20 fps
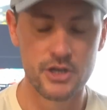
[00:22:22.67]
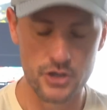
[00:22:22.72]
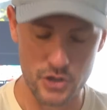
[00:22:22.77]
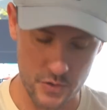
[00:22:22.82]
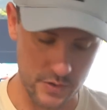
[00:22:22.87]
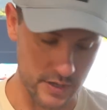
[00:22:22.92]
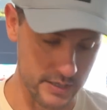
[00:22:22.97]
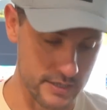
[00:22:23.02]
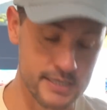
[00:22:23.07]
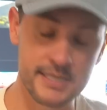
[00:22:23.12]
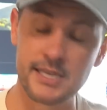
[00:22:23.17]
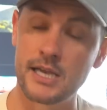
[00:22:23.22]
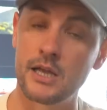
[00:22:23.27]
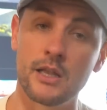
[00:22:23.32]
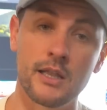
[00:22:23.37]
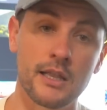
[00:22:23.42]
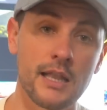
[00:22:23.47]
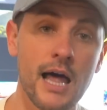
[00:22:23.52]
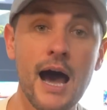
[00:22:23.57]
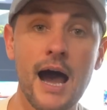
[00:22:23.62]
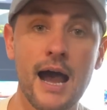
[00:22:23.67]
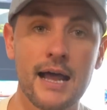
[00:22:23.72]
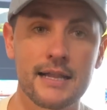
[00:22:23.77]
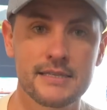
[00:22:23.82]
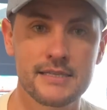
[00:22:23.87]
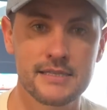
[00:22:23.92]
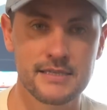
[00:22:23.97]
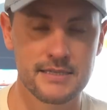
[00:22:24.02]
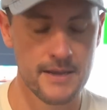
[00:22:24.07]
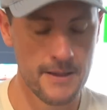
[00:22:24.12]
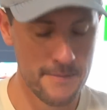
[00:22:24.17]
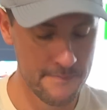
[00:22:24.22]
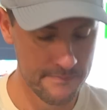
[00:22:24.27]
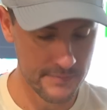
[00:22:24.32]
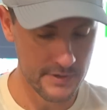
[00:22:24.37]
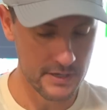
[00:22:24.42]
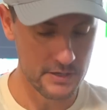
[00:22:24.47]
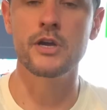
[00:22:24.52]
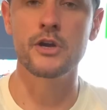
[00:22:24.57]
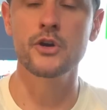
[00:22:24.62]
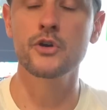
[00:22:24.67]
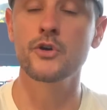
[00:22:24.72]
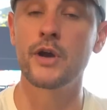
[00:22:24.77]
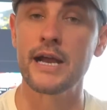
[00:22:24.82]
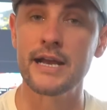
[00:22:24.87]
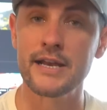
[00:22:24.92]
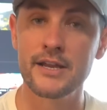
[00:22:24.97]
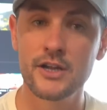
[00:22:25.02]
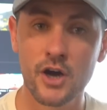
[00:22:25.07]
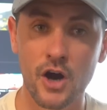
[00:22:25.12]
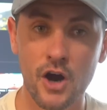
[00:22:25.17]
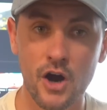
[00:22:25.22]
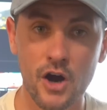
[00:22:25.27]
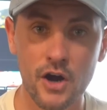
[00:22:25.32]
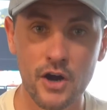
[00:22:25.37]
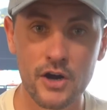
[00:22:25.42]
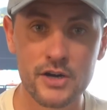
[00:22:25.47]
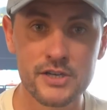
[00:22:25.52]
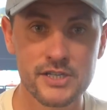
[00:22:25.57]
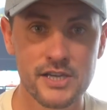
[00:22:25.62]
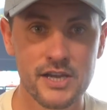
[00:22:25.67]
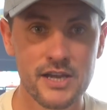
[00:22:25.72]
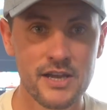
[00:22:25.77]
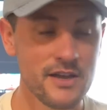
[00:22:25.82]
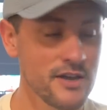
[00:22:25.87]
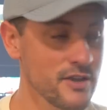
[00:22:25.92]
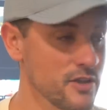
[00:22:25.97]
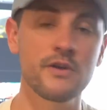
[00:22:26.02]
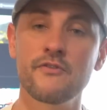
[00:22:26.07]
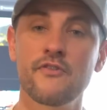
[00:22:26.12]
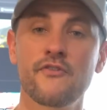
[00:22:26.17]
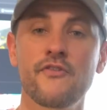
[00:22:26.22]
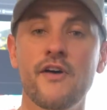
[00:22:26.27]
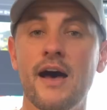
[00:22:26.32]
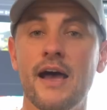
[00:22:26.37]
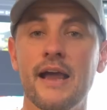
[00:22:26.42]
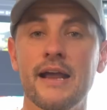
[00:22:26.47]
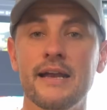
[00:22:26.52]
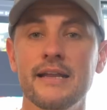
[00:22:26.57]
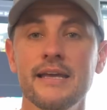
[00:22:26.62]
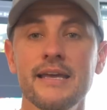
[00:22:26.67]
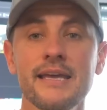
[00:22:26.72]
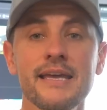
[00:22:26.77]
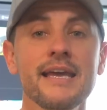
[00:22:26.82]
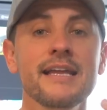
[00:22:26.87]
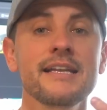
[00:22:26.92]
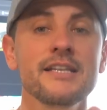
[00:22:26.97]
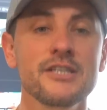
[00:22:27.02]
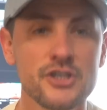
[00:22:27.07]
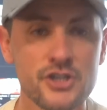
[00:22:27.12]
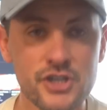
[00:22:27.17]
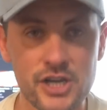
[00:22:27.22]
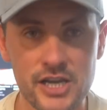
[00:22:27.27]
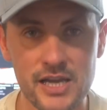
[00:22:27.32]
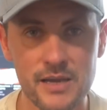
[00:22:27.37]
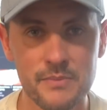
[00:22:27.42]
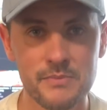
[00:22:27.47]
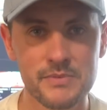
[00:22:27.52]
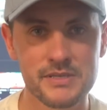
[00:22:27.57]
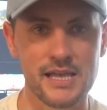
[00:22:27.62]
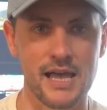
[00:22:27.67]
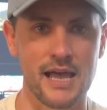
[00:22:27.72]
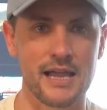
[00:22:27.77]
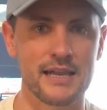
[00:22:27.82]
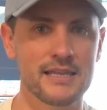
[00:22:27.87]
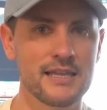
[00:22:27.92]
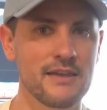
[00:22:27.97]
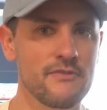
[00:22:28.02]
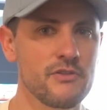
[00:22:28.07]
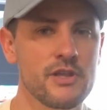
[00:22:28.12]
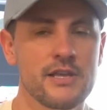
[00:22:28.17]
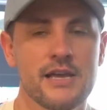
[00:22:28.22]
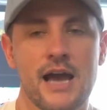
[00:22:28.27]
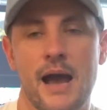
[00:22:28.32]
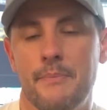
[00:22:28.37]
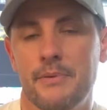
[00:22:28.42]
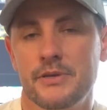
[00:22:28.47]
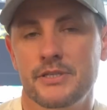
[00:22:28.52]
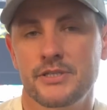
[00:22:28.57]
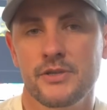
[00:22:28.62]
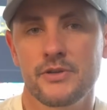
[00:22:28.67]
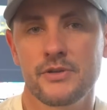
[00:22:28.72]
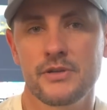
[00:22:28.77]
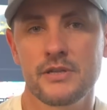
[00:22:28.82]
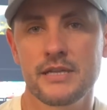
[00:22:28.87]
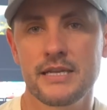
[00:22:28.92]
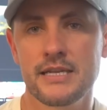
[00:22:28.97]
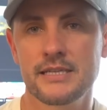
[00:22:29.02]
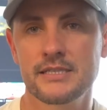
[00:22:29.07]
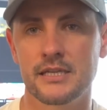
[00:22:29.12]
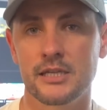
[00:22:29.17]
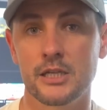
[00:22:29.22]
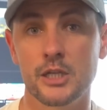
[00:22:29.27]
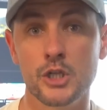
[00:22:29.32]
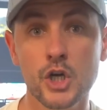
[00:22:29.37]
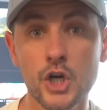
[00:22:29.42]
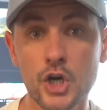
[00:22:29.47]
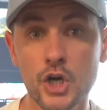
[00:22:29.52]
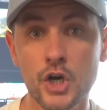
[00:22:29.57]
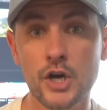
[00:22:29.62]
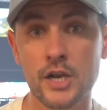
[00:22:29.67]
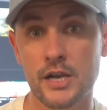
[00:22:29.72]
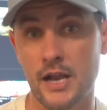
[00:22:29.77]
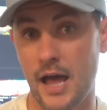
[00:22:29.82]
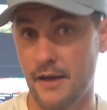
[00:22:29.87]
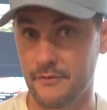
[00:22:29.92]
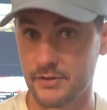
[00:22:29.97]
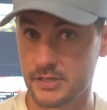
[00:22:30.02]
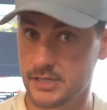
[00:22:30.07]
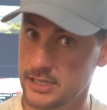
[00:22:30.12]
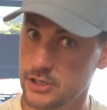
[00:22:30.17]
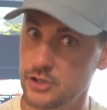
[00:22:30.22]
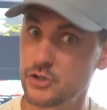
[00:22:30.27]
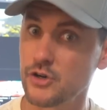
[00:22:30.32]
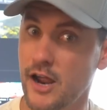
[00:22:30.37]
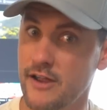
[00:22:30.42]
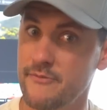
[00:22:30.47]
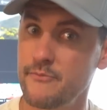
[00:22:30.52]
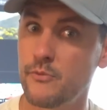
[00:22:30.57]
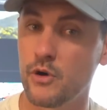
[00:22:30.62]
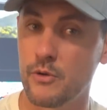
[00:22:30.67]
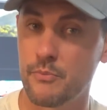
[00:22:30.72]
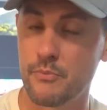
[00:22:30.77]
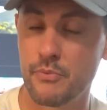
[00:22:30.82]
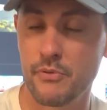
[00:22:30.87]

You can sell lots, you can grade cards, you can find hidden gems that give you the opportunity to learn and obviously drive more